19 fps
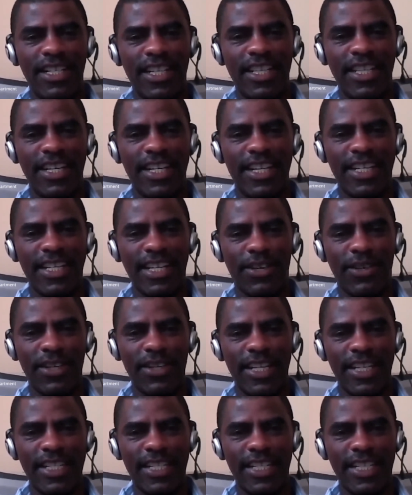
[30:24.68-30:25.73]
and the data
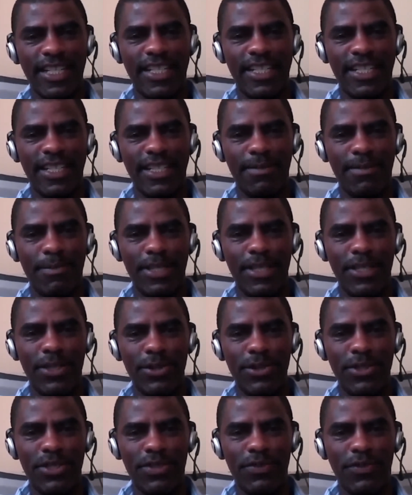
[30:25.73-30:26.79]
collected be
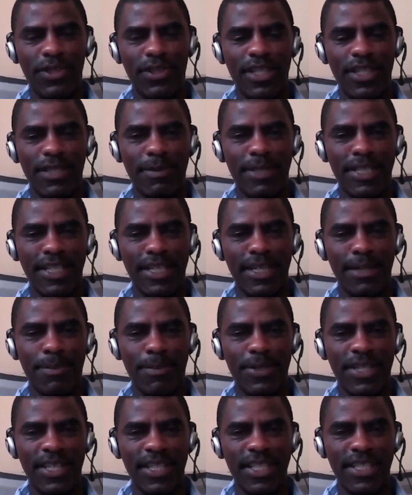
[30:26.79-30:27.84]
used for this particular
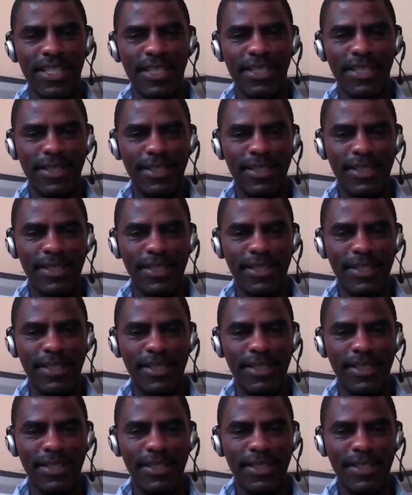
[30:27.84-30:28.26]
project?